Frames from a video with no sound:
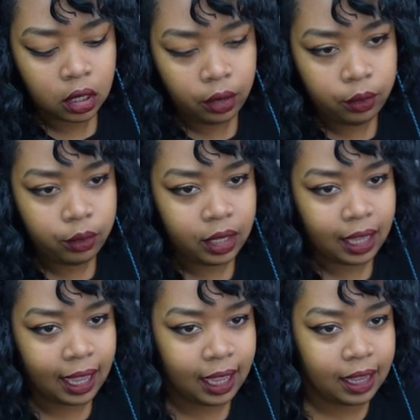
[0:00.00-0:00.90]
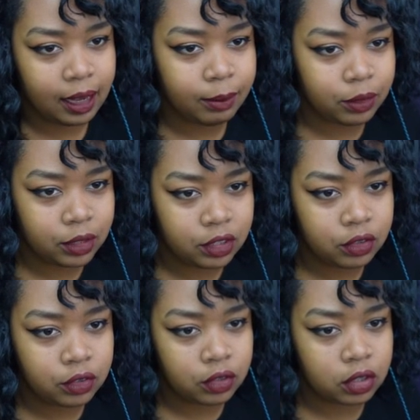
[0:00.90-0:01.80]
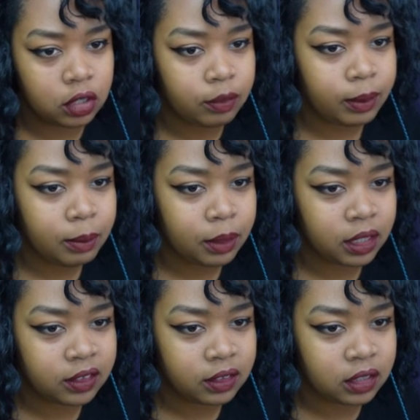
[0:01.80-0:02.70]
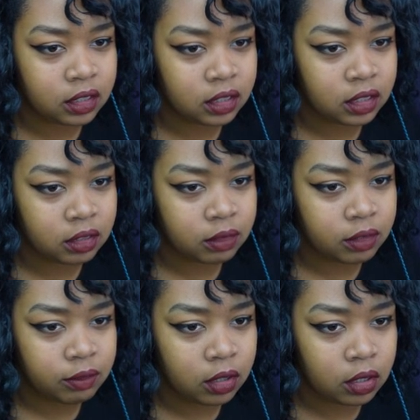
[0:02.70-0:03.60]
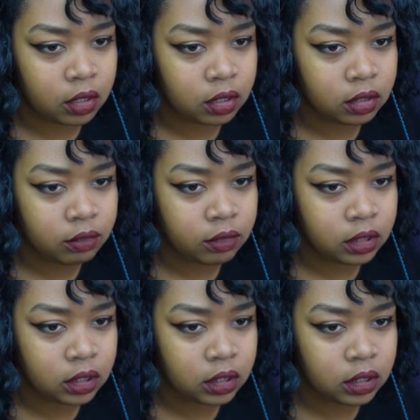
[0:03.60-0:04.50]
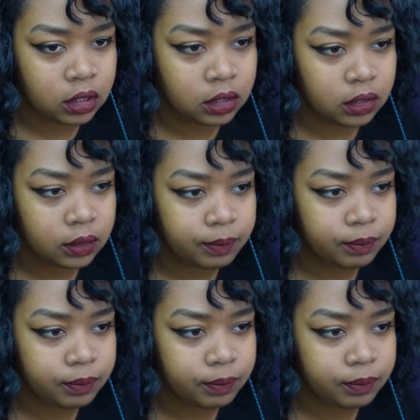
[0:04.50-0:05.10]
Okay, I'm going to start off by pausing and getting rid of all of these.